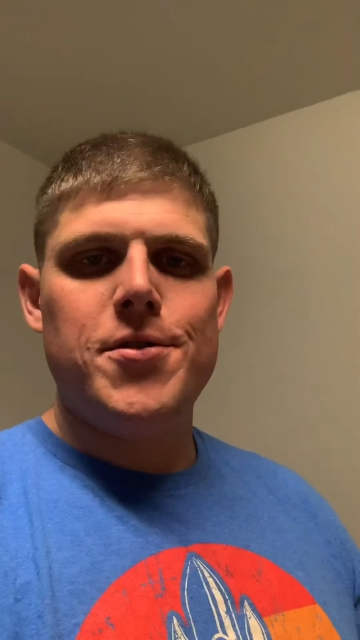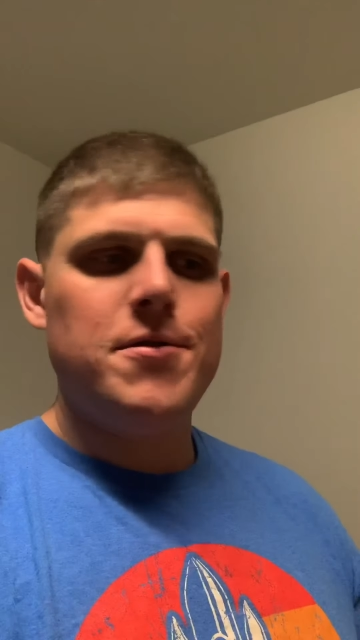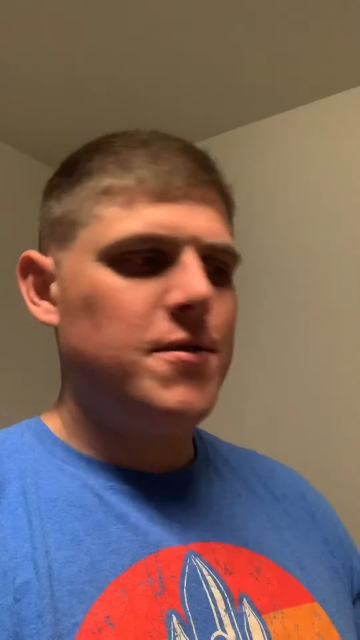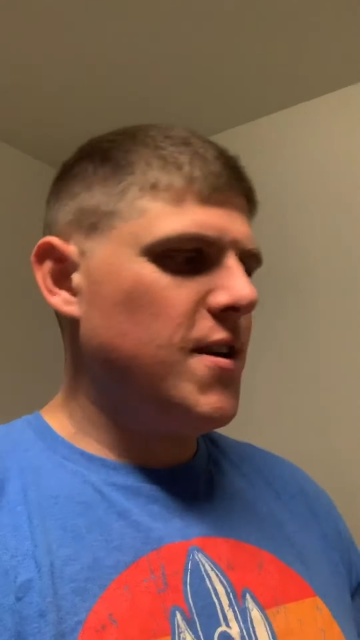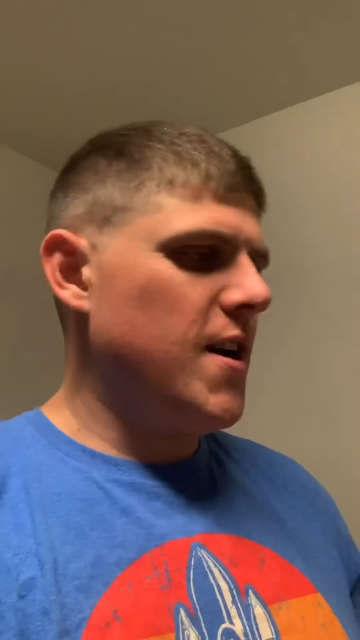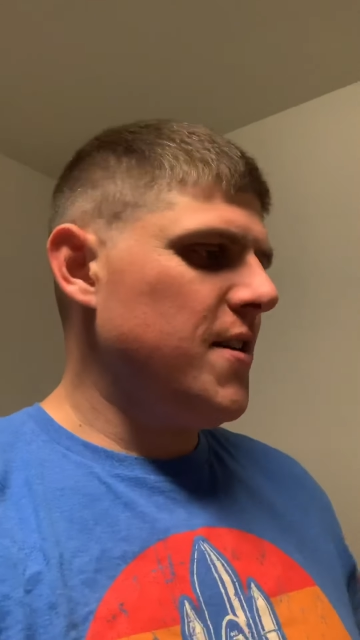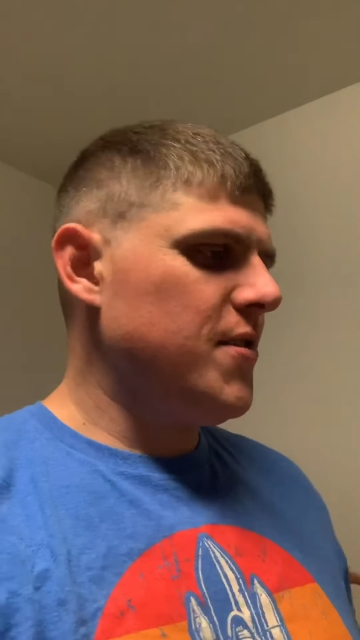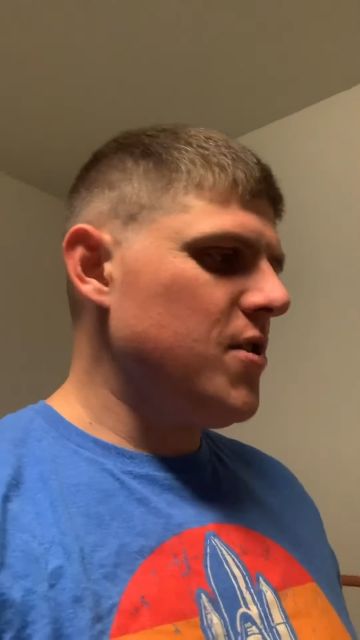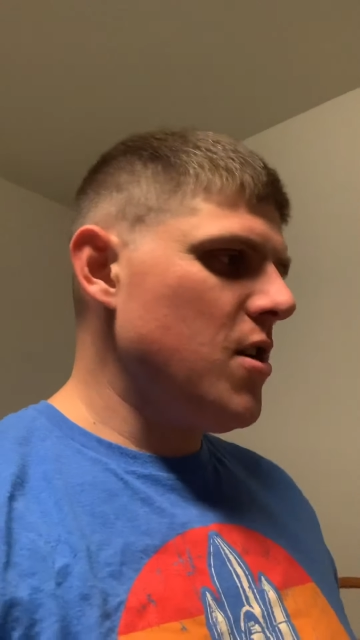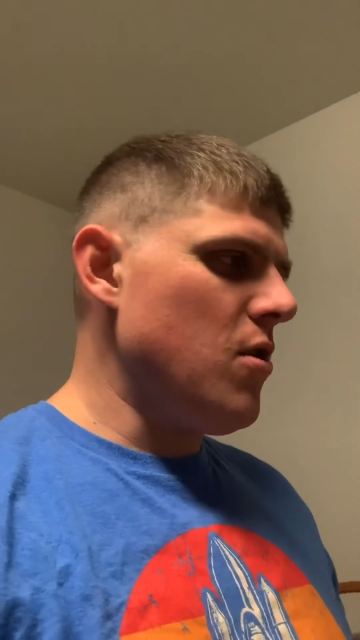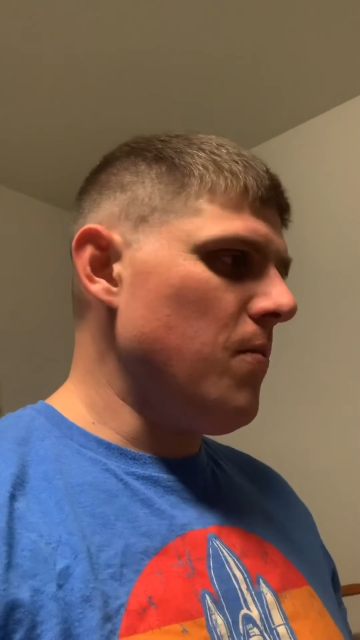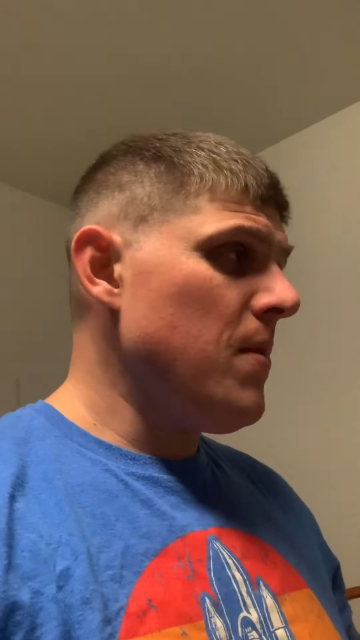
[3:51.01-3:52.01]
Okay,
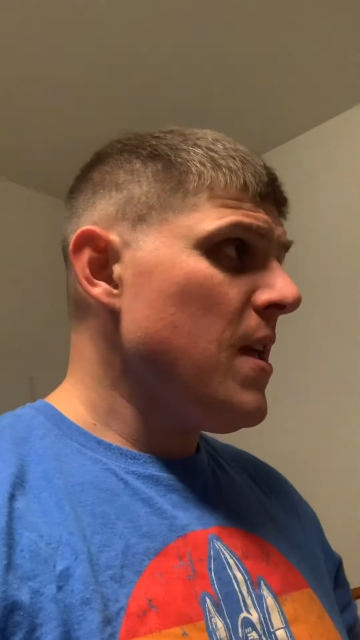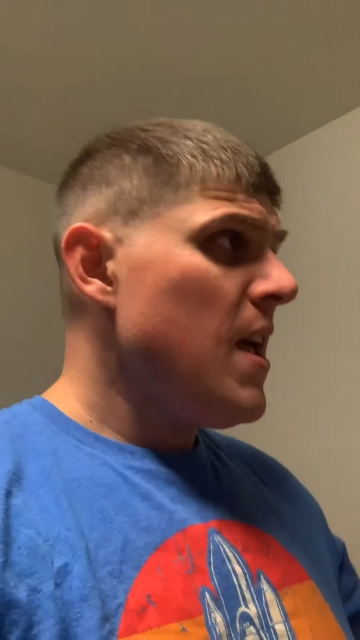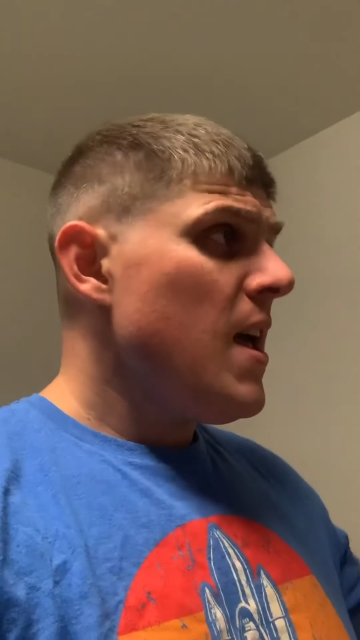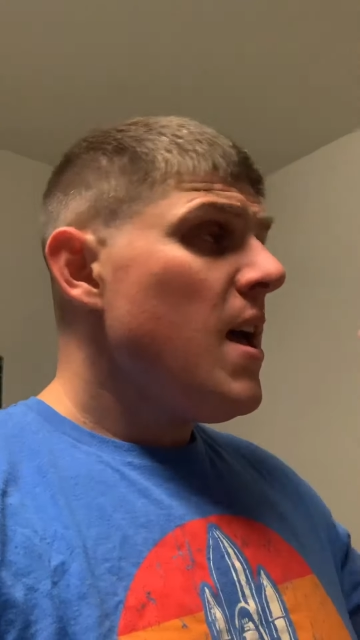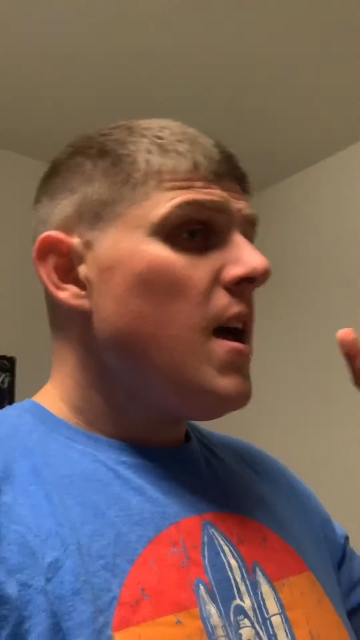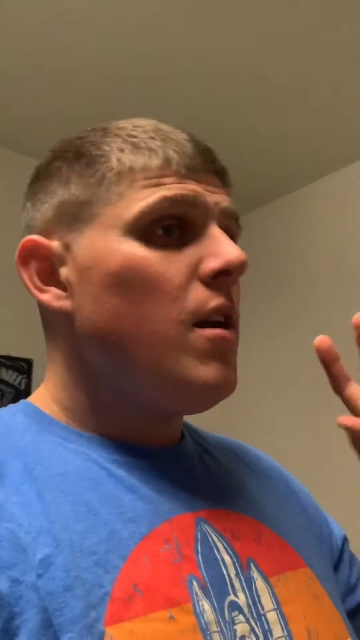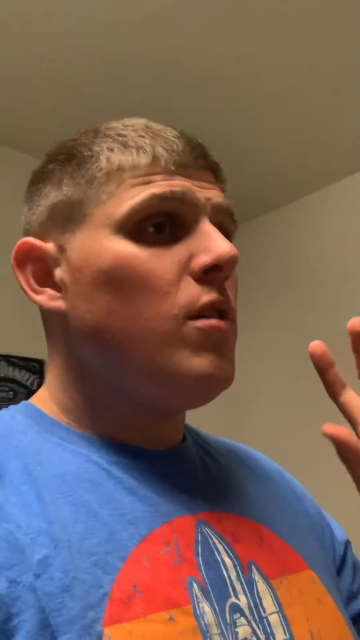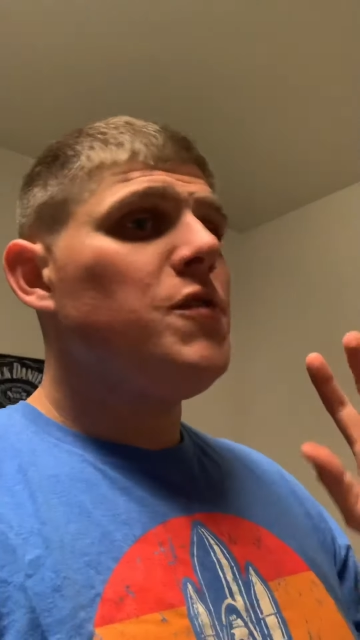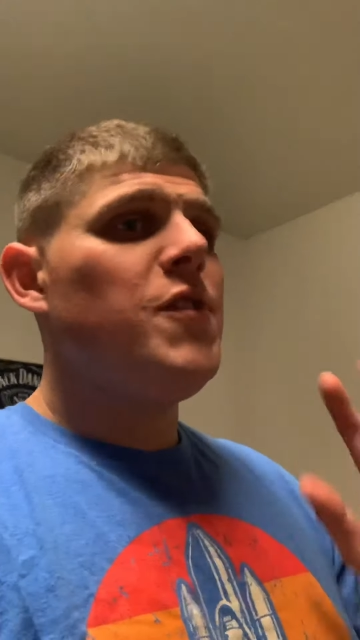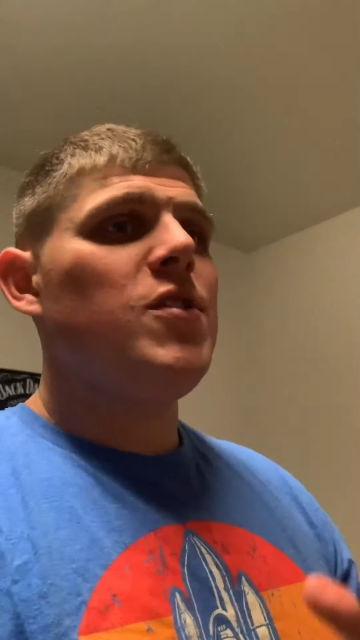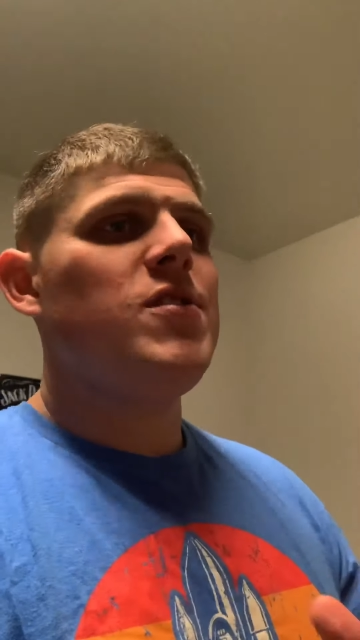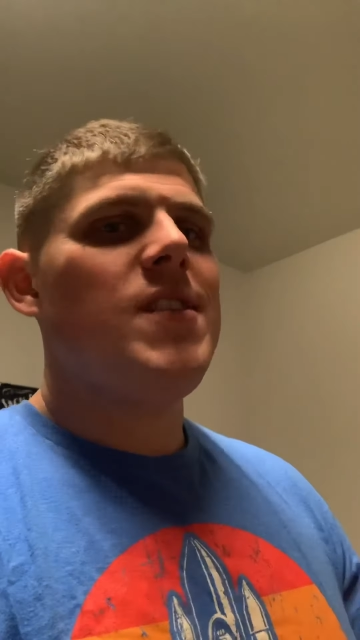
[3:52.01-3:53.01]
so I know this
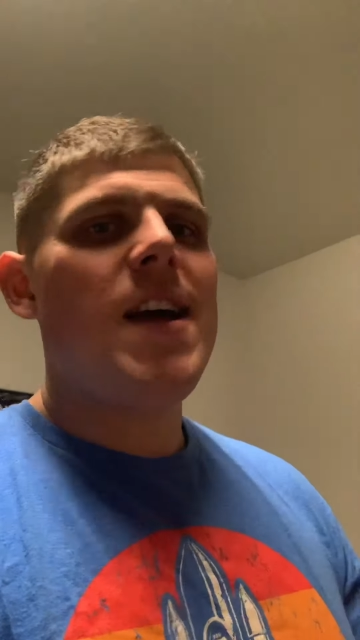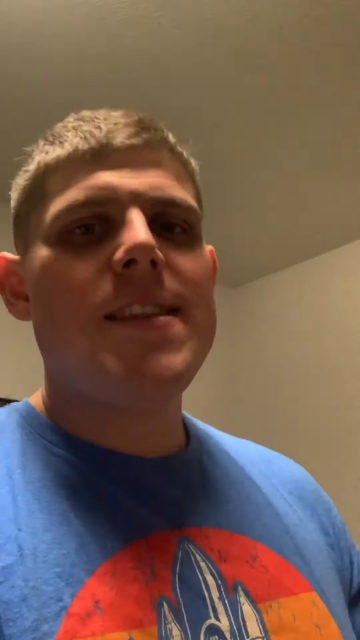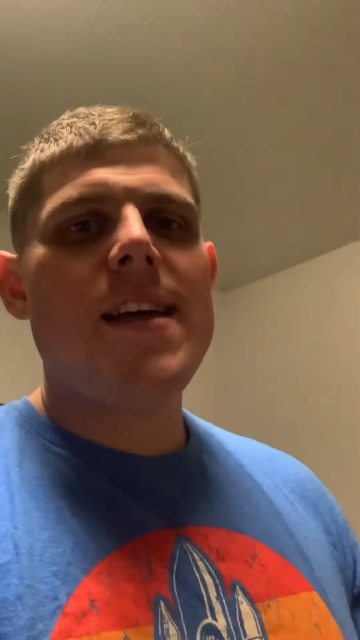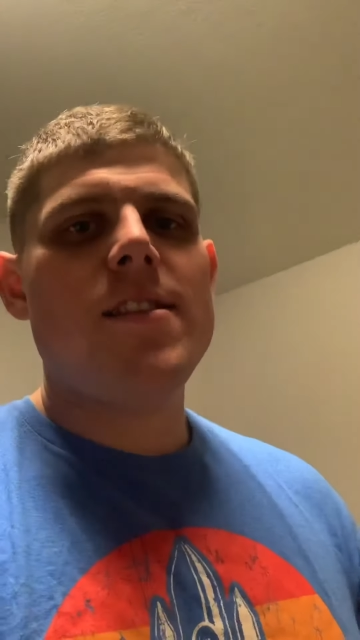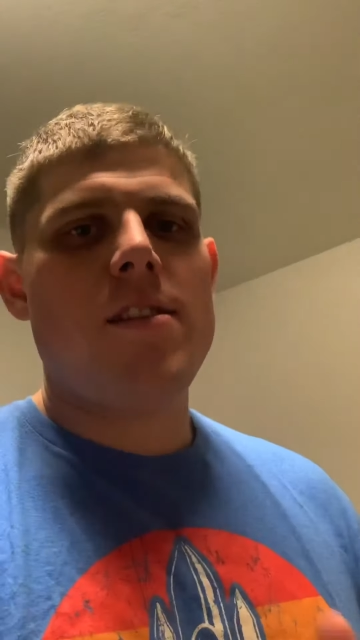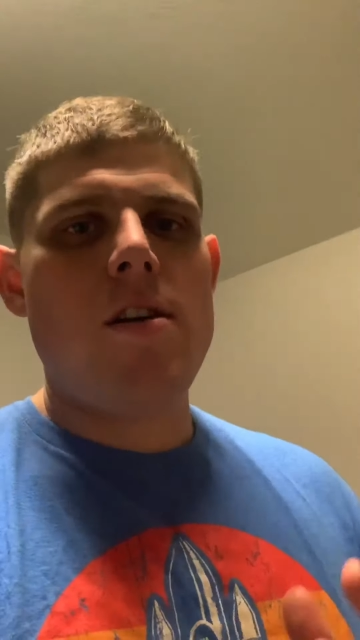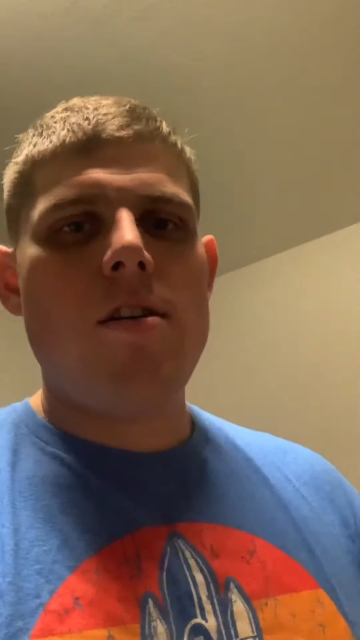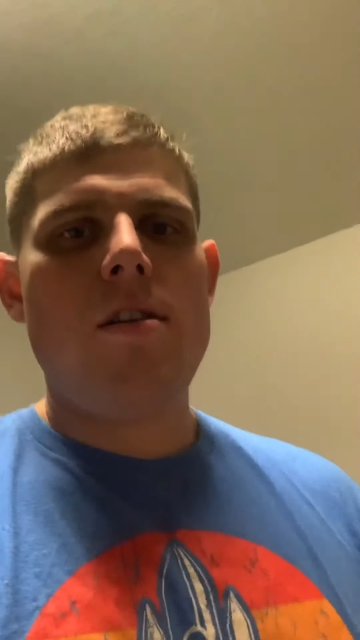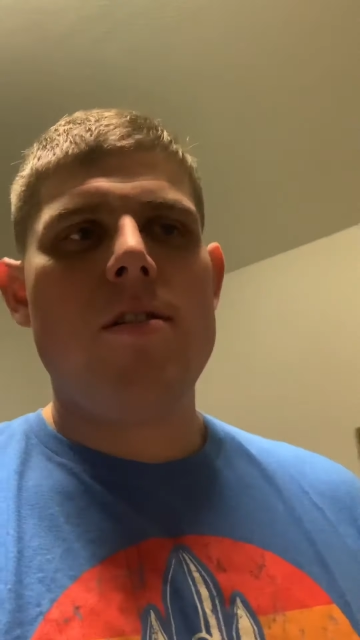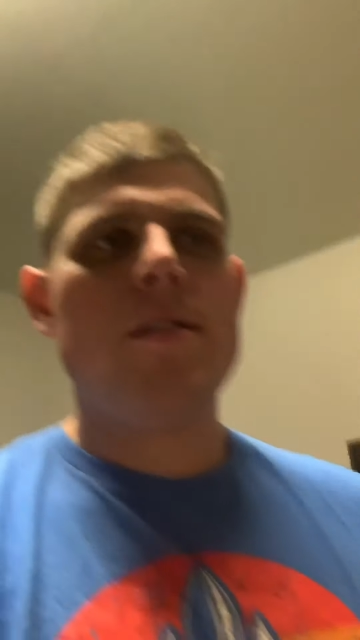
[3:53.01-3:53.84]
video is not that long